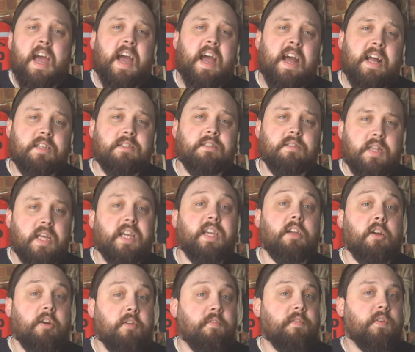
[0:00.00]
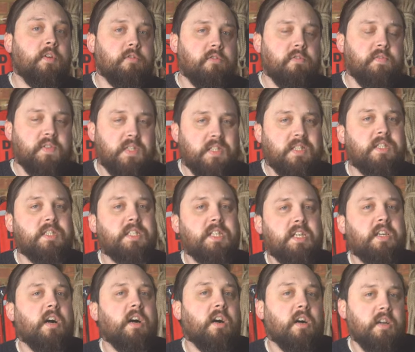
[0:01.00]
And they evolved
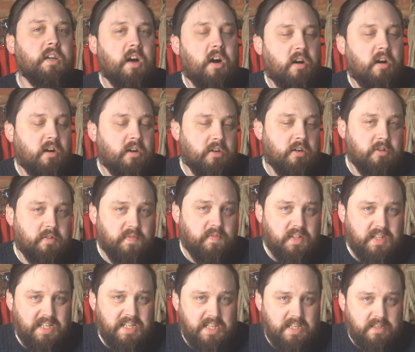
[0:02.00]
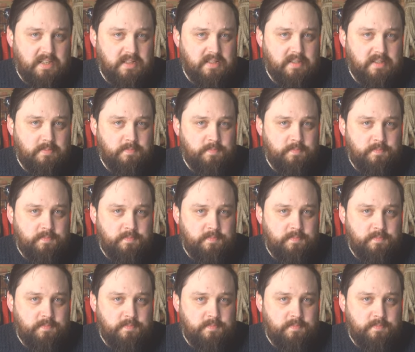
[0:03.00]
DIR over the years.